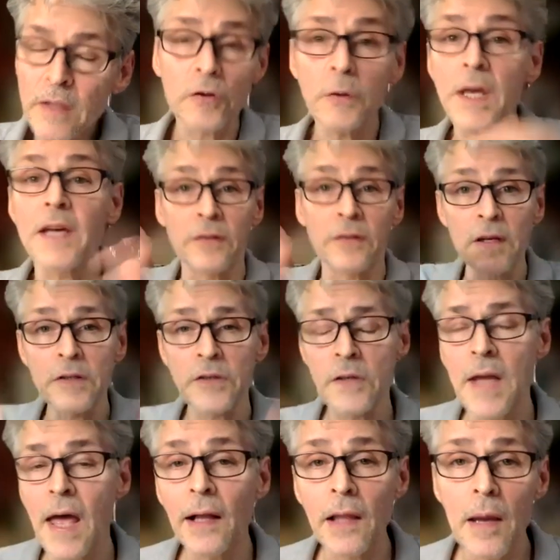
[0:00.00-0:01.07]
So yes, there's an
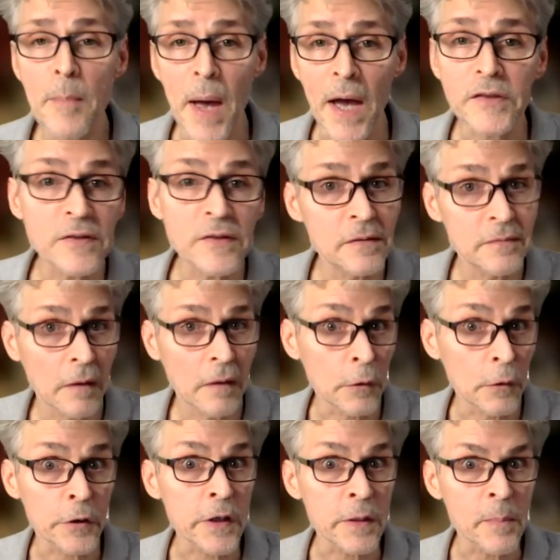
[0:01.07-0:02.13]
LMS,
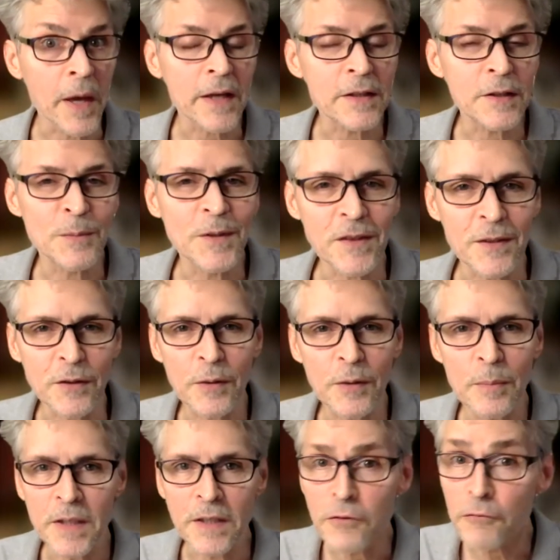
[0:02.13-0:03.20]
Learning Management
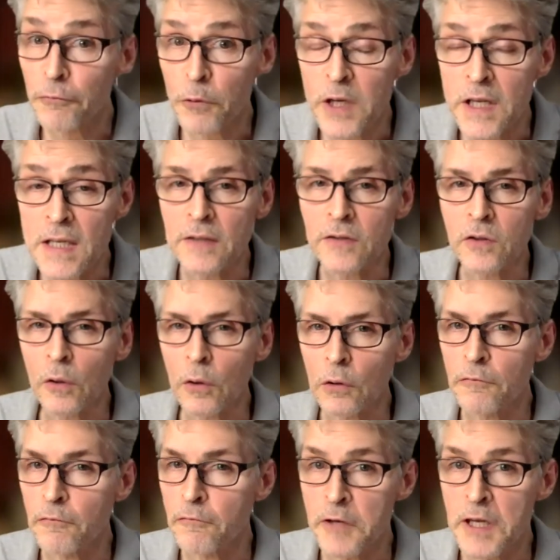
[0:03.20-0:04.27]
System. It's free. It's
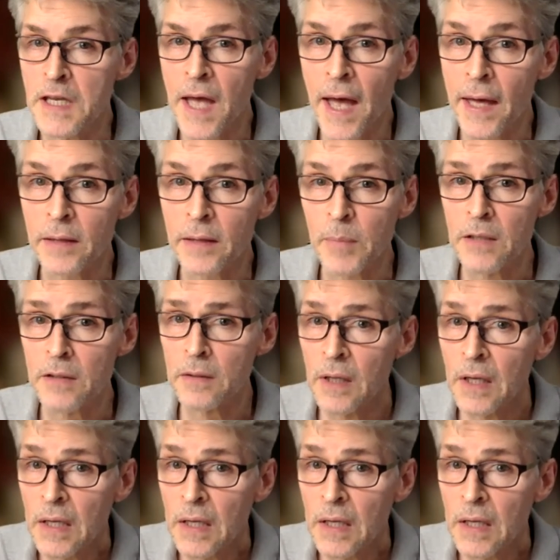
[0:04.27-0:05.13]
called vAdmin.